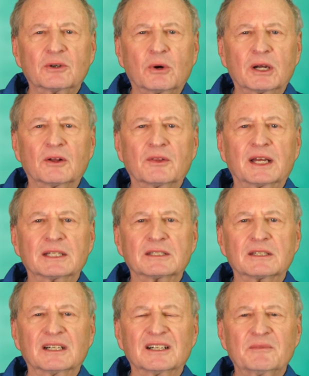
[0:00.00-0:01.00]
oil
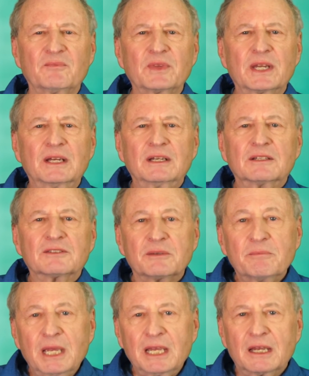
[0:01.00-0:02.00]
that's,
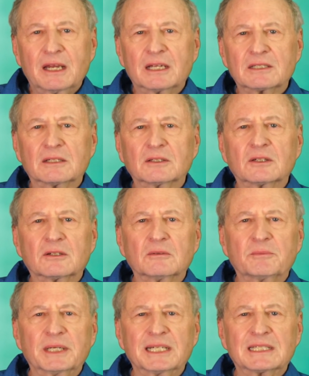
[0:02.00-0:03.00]
to me, it's a
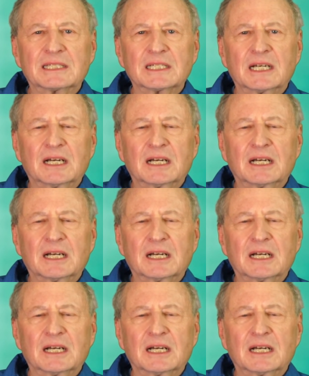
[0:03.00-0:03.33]
little bit